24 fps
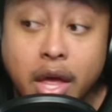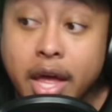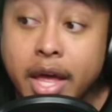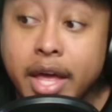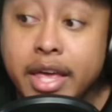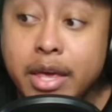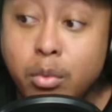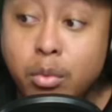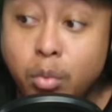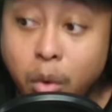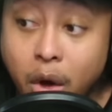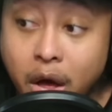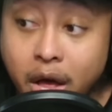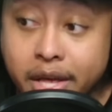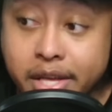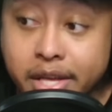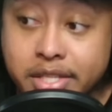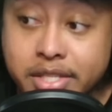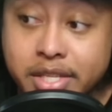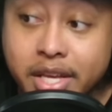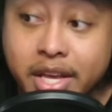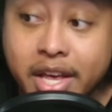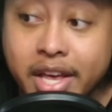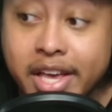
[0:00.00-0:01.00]
He
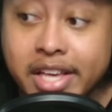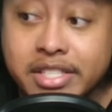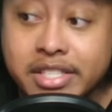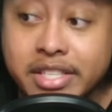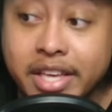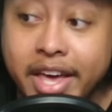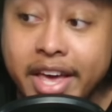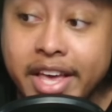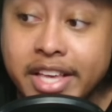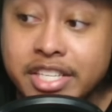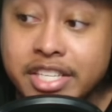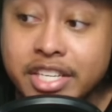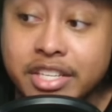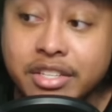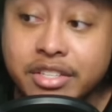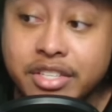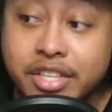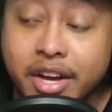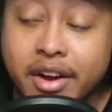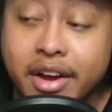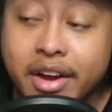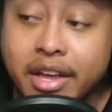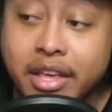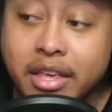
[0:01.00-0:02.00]
was. His agent
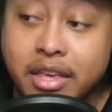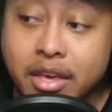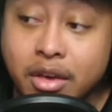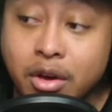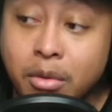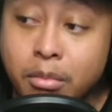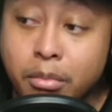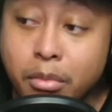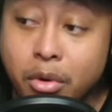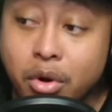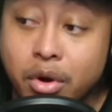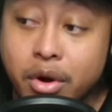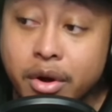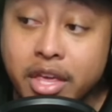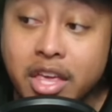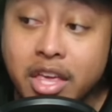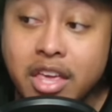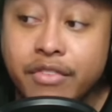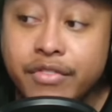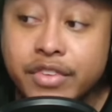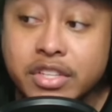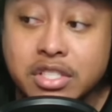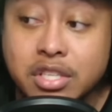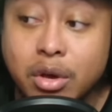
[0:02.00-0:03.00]
Deryk Gilmore
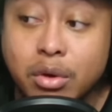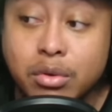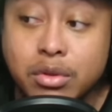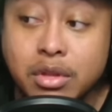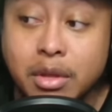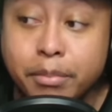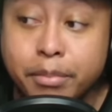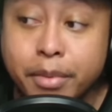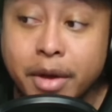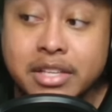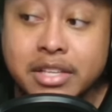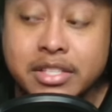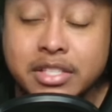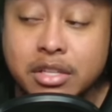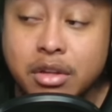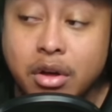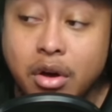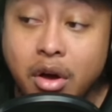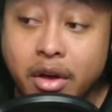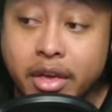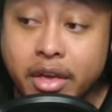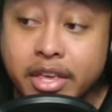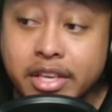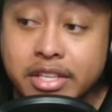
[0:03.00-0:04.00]
even told the Bucs in
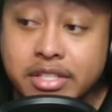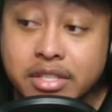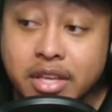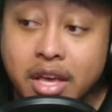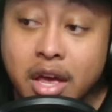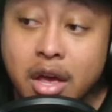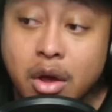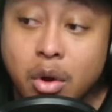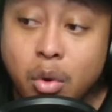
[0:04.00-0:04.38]
August,